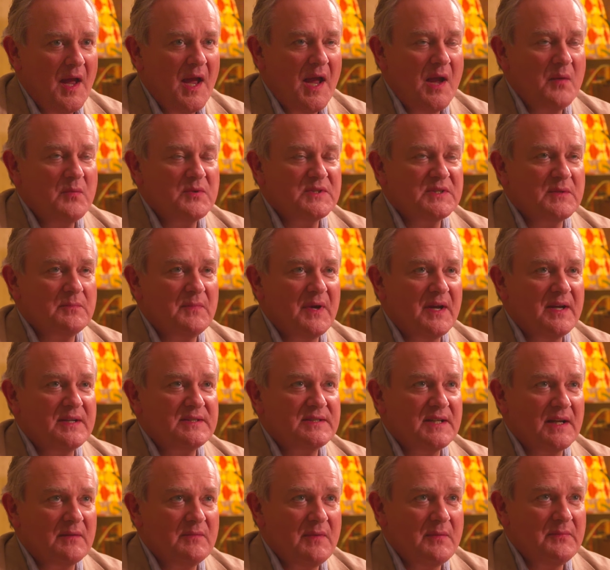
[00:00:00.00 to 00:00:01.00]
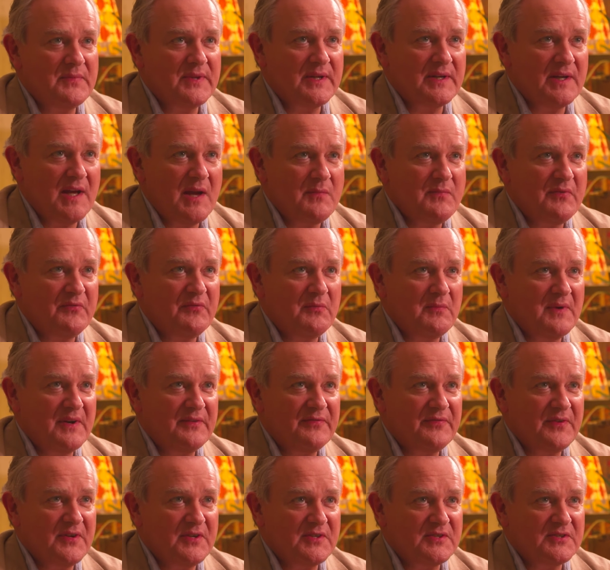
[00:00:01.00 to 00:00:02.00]
It was amazing. I remember the night before my
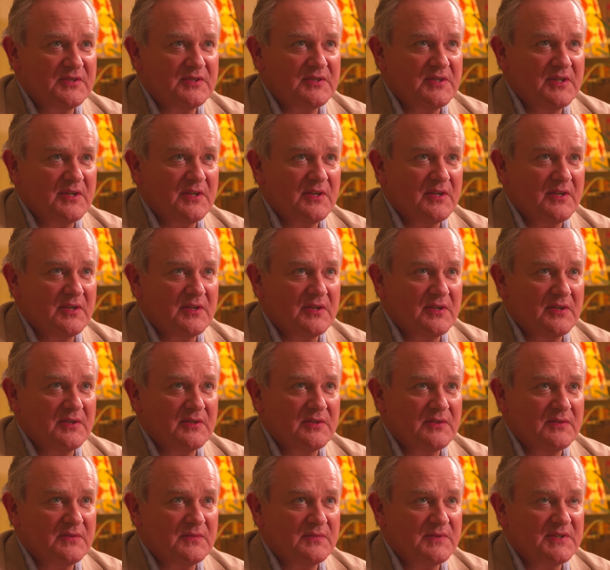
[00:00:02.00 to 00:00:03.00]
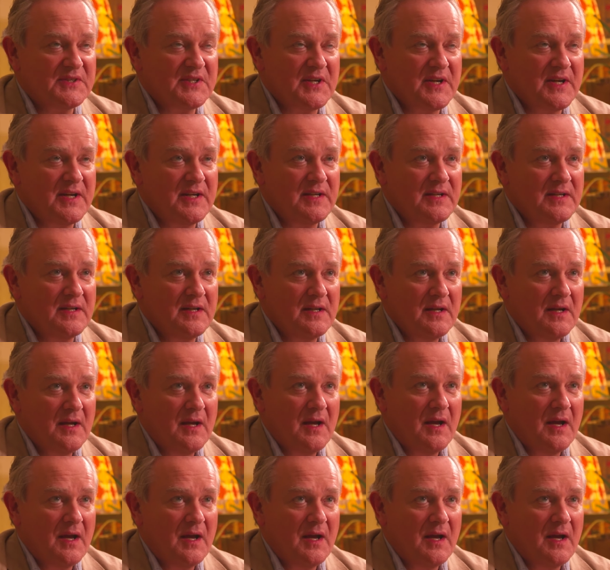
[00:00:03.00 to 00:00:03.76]
first uh, scene,